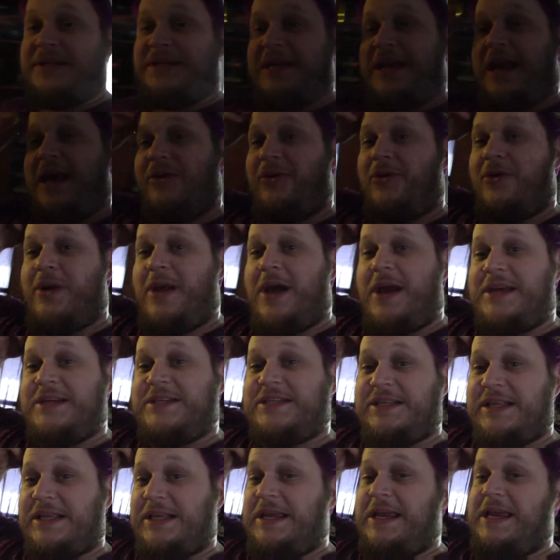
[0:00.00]
together
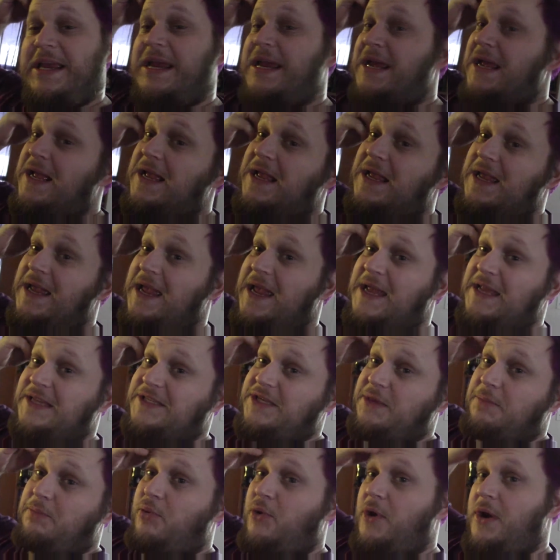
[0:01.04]
nicely.
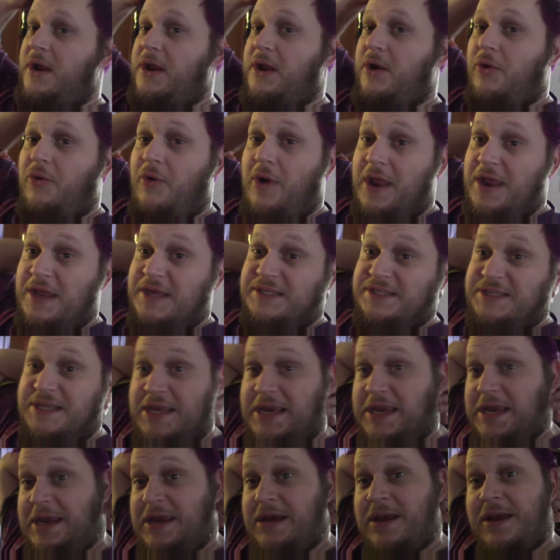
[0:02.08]
It's a pretty
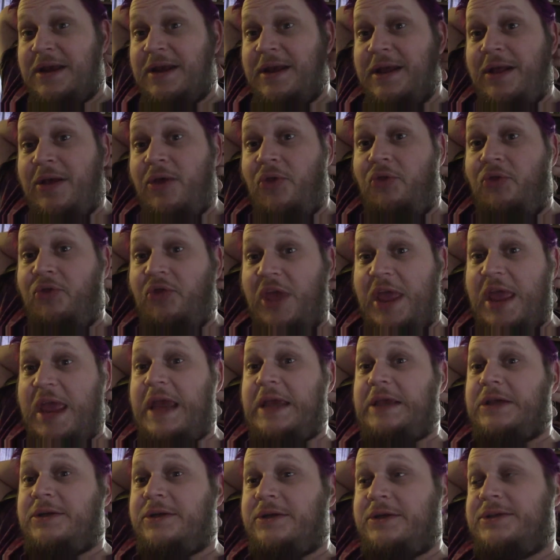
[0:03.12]
crazy
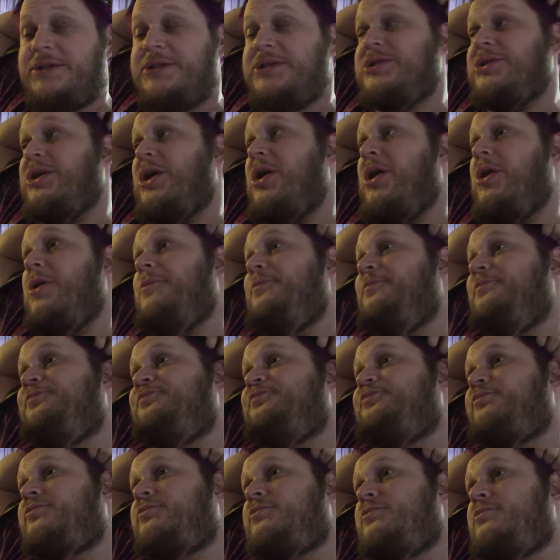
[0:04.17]
thing. So,
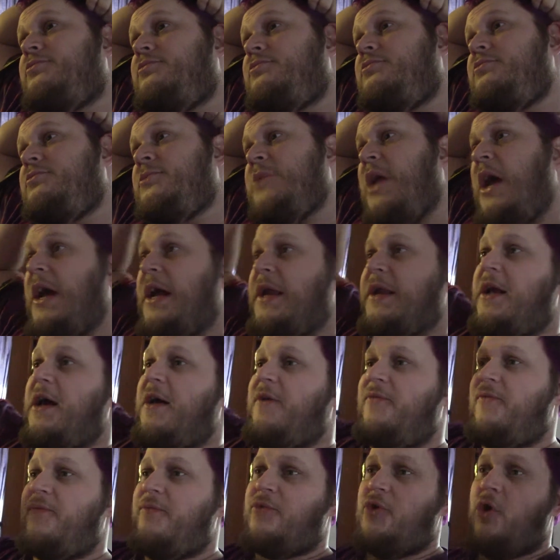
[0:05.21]

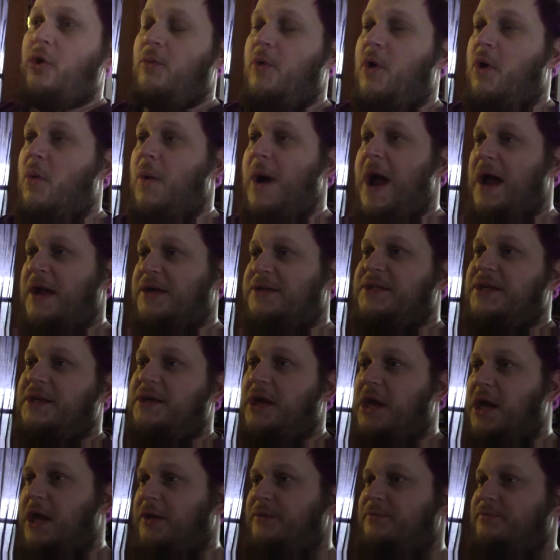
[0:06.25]
enough. No more waxing
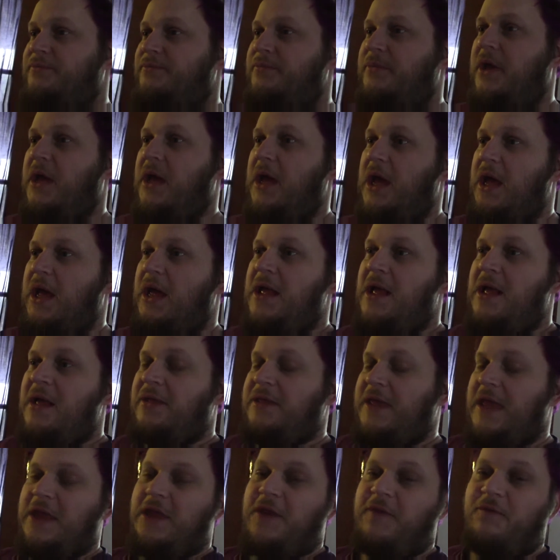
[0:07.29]
on.
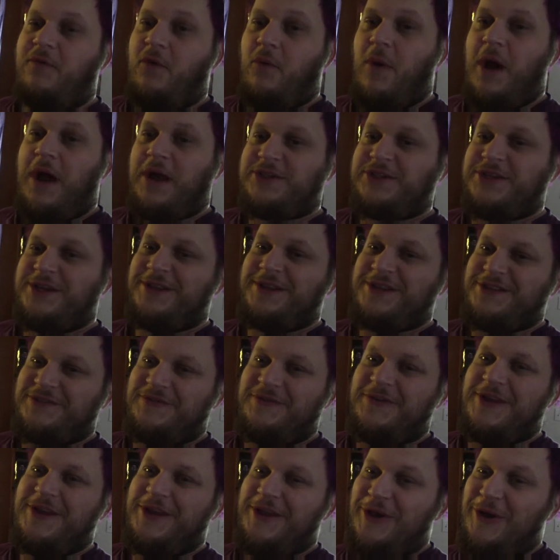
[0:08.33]
Thank you for watching this
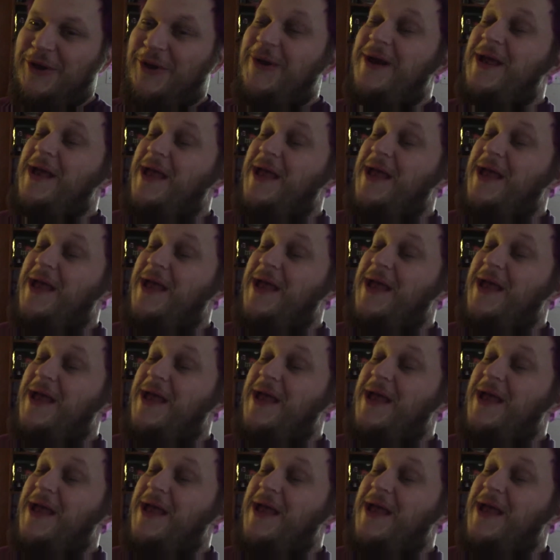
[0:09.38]
video,